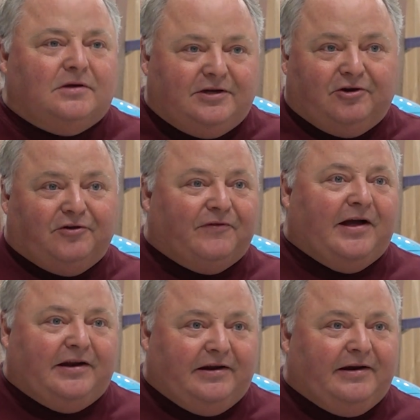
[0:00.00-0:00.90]
You're
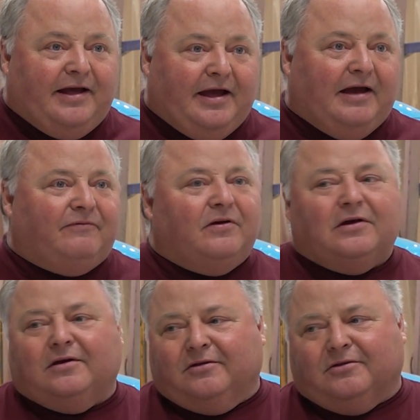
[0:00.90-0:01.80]
dividing in half.
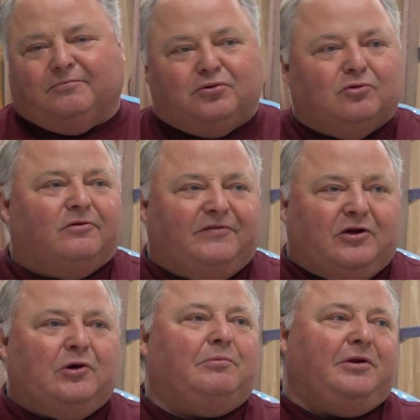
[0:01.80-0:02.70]
The pool of
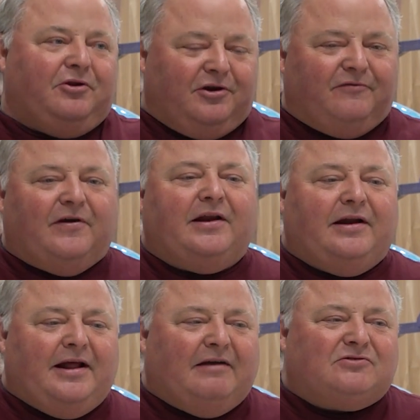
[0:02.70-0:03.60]
equipment you're dividing
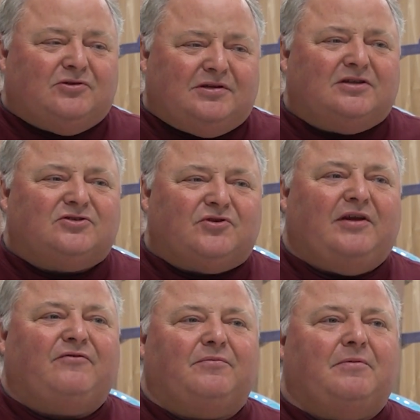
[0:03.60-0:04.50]
in half. So it does
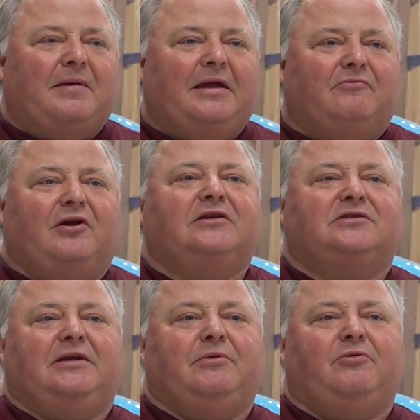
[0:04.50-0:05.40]
drain from the main race
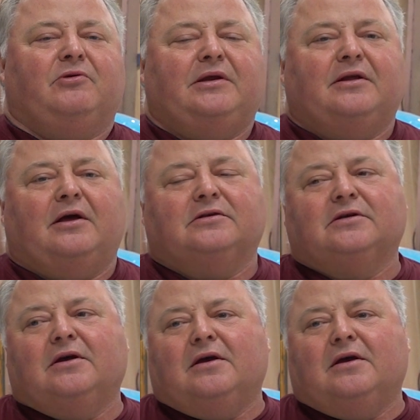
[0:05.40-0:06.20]
team. It really does.